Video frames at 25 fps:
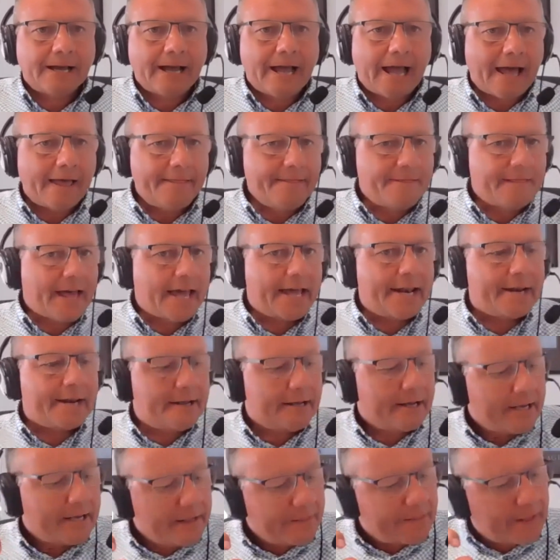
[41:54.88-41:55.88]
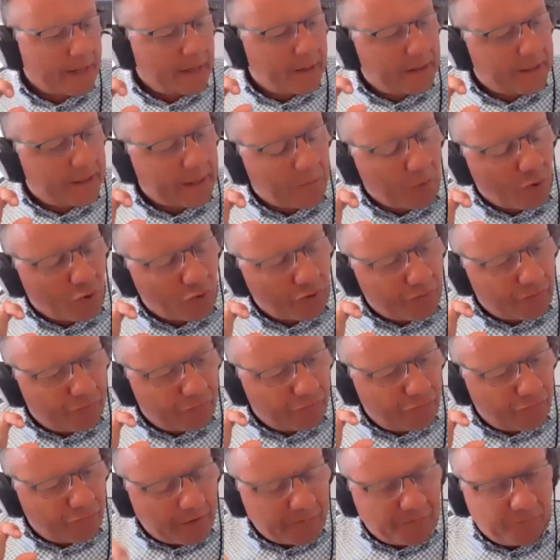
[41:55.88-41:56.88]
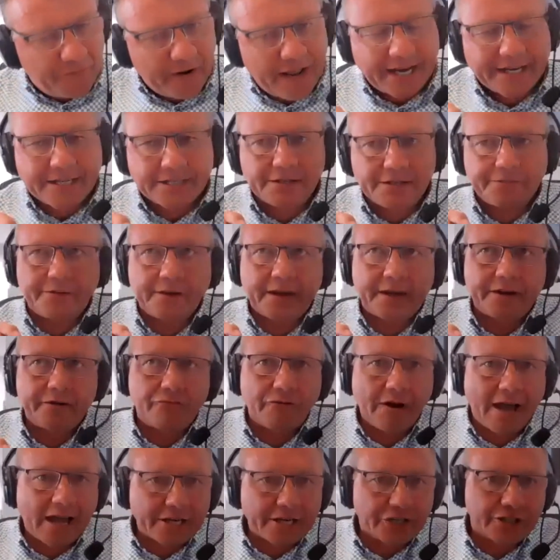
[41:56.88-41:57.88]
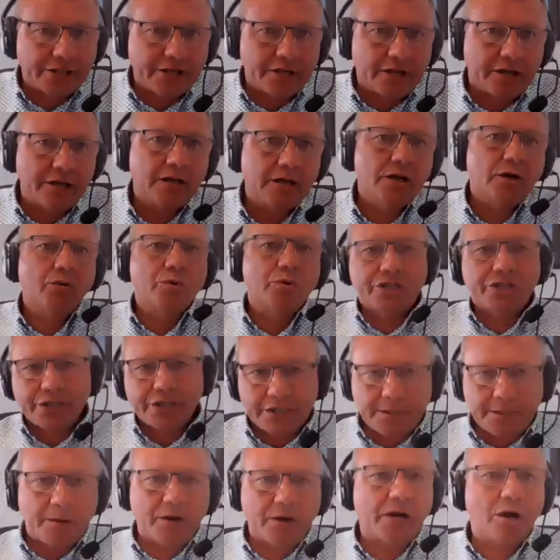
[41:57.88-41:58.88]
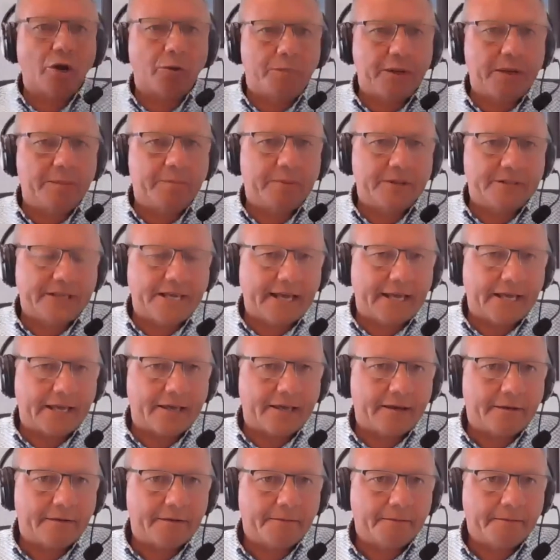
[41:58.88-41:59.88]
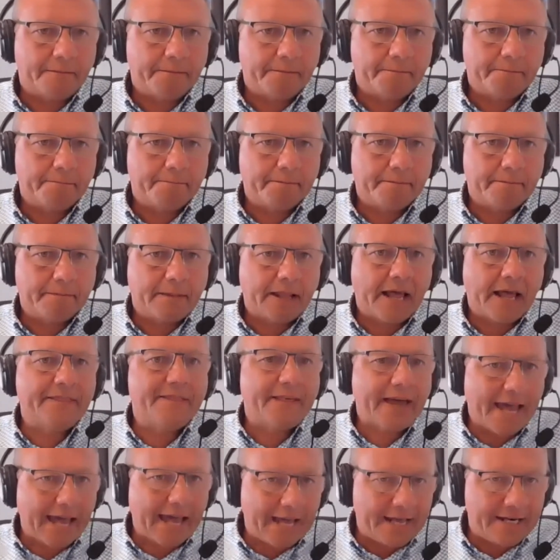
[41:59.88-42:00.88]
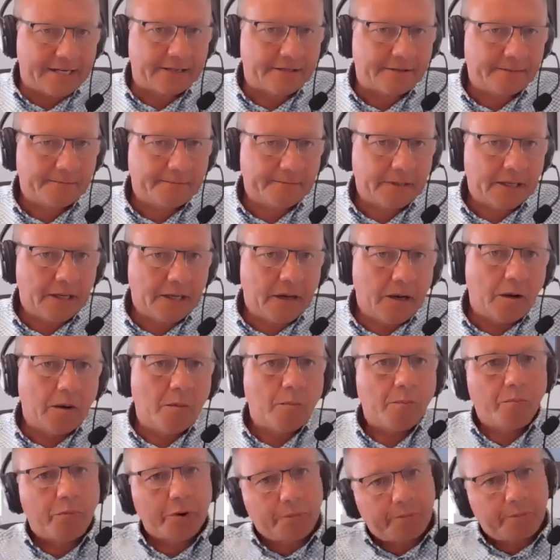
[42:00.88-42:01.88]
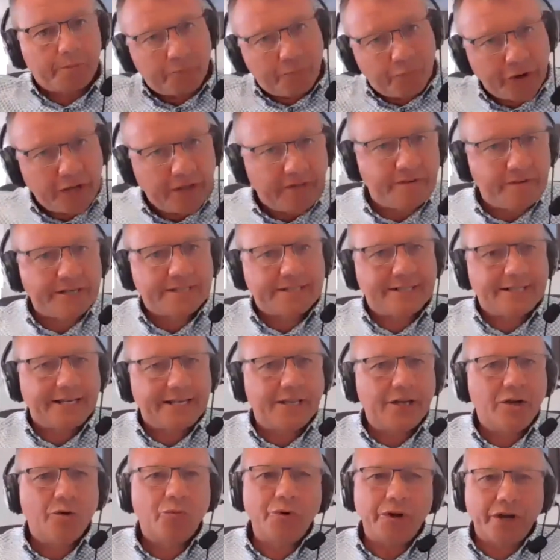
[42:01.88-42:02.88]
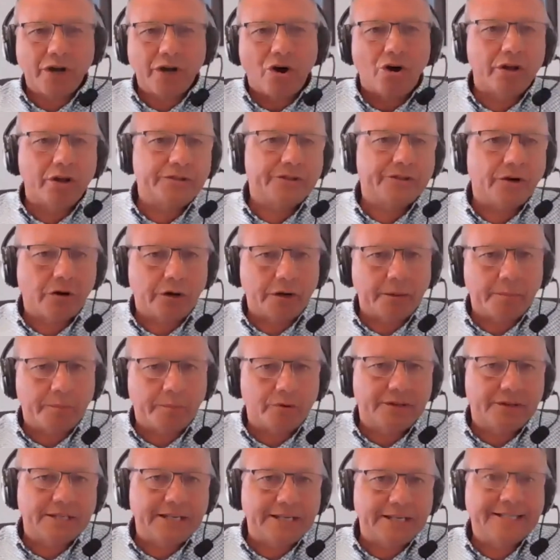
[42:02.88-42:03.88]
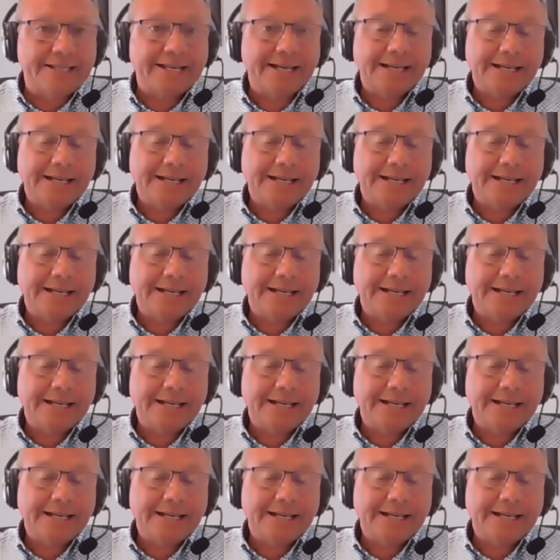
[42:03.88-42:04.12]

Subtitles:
and then the more reflective and rational, which is about how people think, and the head. But previously, we all thought about these